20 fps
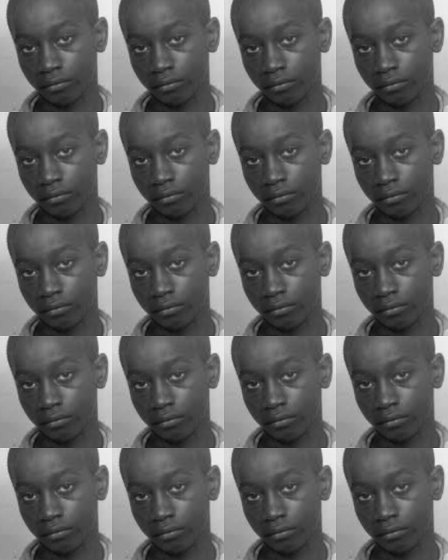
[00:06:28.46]

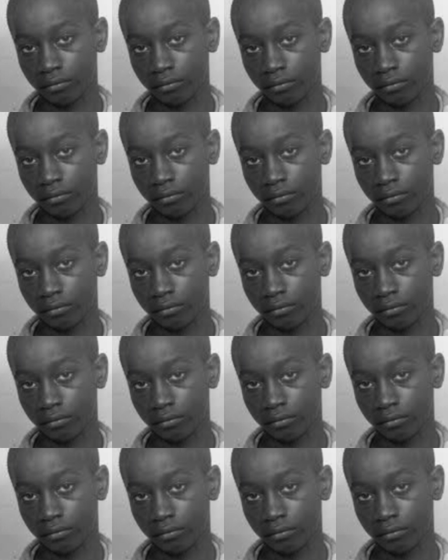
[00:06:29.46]

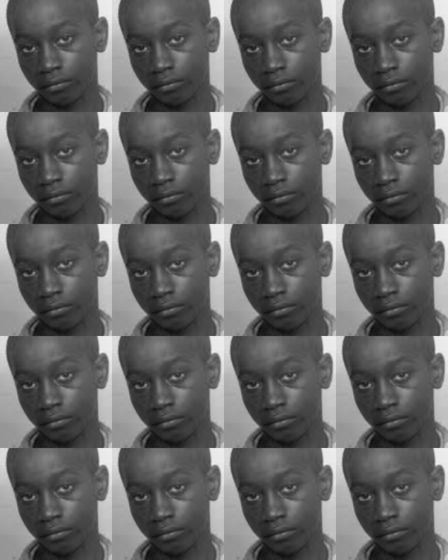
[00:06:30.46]
(no one is talking)